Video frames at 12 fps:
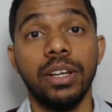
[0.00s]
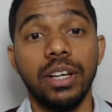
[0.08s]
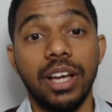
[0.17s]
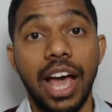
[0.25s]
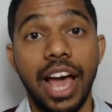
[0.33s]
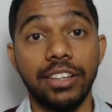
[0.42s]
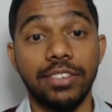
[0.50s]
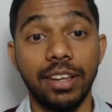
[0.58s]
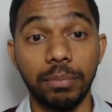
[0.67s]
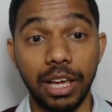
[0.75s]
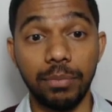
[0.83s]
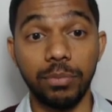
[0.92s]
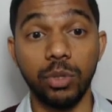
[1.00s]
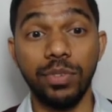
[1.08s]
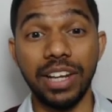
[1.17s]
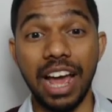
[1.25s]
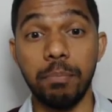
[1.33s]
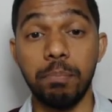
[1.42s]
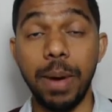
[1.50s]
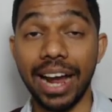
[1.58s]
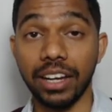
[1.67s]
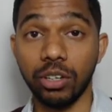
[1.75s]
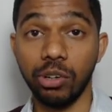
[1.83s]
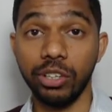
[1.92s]
And sometimes you even have
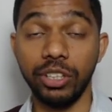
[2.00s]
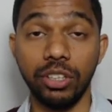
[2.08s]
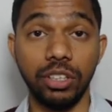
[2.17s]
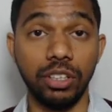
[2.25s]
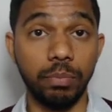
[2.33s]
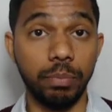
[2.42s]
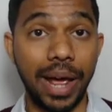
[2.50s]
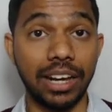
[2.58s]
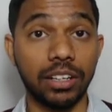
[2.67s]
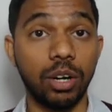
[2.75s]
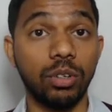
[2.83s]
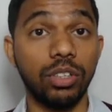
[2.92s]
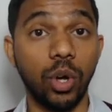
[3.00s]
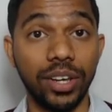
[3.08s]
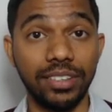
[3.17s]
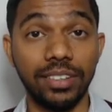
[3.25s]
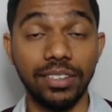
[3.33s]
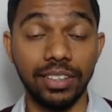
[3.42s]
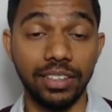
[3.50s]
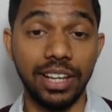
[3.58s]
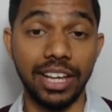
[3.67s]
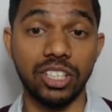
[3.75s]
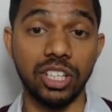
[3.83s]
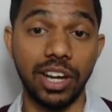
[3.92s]
background noises in the
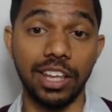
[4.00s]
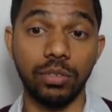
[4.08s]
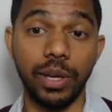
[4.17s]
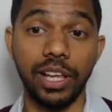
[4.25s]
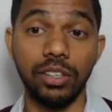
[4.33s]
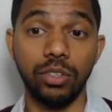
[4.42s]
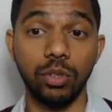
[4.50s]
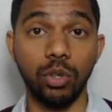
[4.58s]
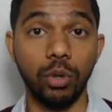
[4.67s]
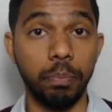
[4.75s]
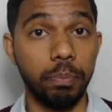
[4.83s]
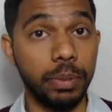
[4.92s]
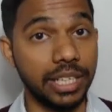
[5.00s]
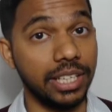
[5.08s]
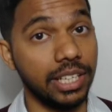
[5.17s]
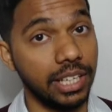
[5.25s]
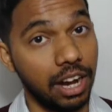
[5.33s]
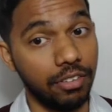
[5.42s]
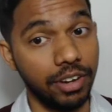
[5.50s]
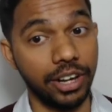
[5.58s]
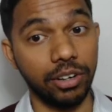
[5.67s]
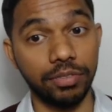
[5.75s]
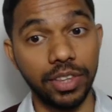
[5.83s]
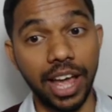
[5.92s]
lecture as well, so be
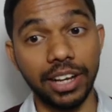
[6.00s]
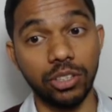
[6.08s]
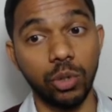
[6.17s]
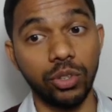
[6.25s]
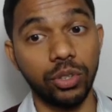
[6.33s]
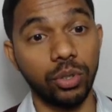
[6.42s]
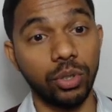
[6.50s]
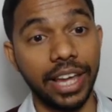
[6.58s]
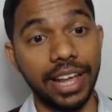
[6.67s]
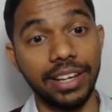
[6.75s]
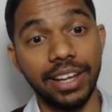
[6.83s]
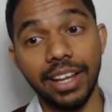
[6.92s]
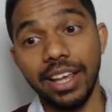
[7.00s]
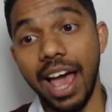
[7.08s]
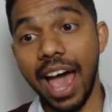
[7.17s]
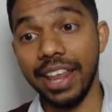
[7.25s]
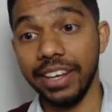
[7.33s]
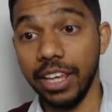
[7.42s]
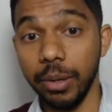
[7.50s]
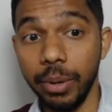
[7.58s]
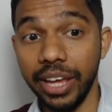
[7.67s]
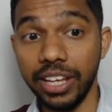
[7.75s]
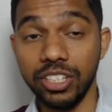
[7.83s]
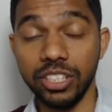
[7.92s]
aware of that. You also get an
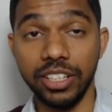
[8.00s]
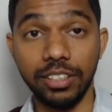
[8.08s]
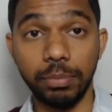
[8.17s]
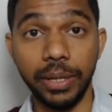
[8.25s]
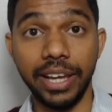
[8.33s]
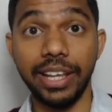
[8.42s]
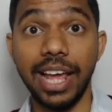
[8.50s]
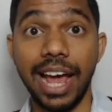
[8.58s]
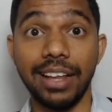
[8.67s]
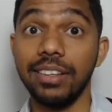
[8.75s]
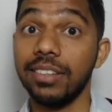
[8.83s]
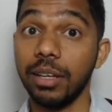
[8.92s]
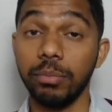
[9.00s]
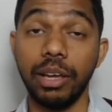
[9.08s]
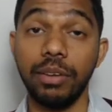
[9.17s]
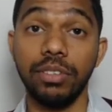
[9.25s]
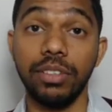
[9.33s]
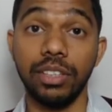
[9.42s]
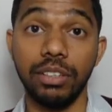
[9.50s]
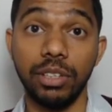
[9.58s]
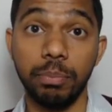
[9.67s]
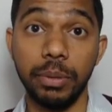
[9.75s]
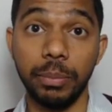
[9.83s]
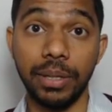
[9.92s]
image displayed, and sometimes
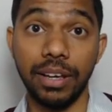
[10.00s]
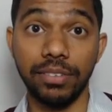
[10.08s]
even people have